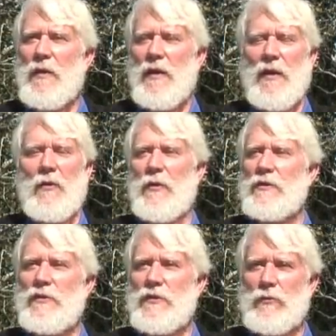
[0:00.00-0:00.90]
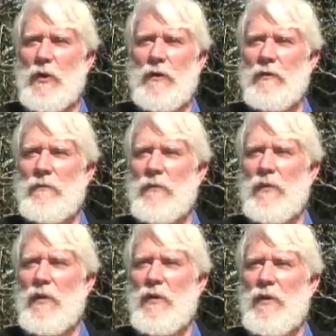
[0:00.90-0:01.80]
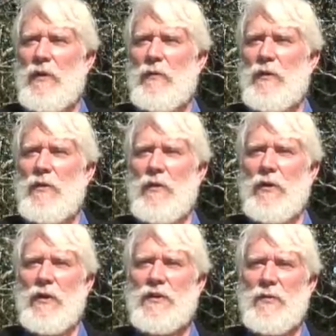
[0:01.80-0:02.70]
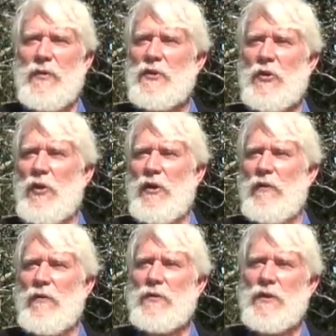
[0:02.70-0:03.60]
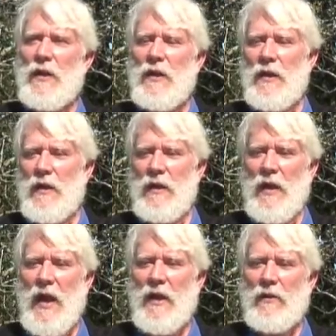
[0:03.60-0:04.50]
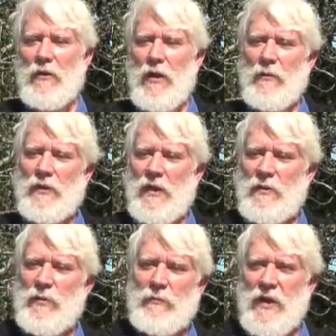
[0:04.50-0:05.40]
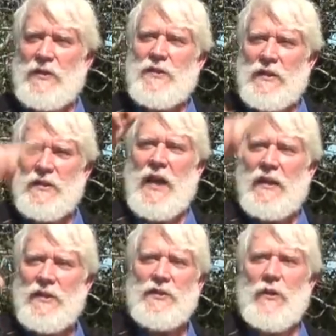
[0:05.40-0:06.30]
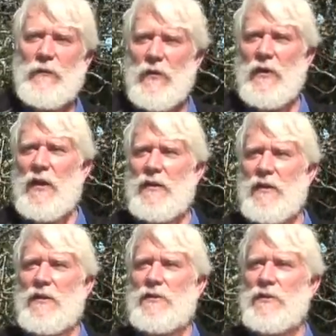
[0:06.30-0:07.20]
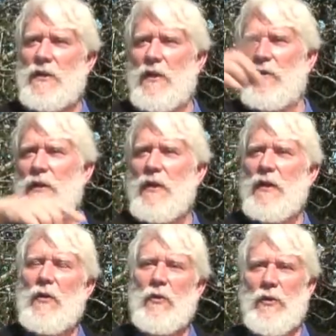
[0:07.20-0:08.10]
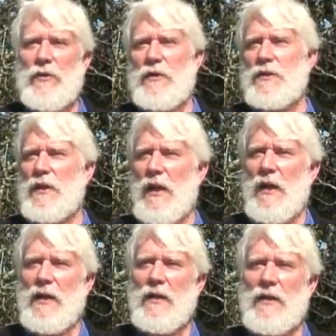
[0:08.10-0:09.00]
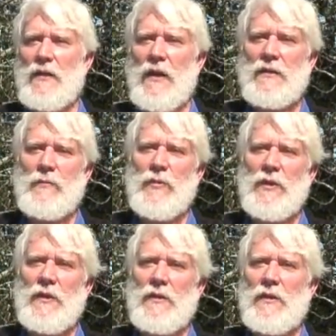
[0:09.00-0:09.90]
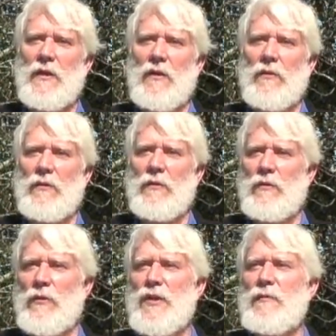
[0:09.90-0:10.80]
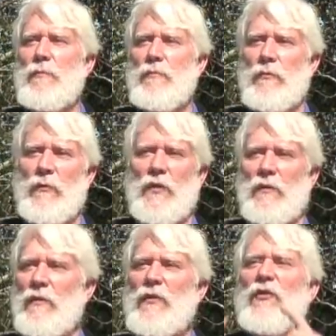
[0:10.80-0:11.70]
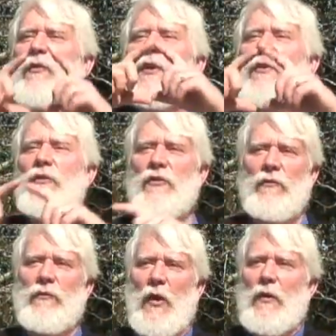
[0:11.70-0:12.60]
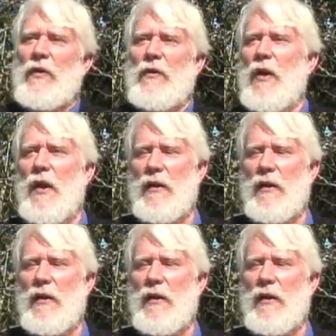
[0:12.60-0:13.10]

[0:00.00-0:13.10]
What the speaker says: And it worked just as well. When you look at somebody's aura, you say, anger, I want that to be red zigzaggy stuff going like this, Or you could say, I'd like that to be, green spheres floating around.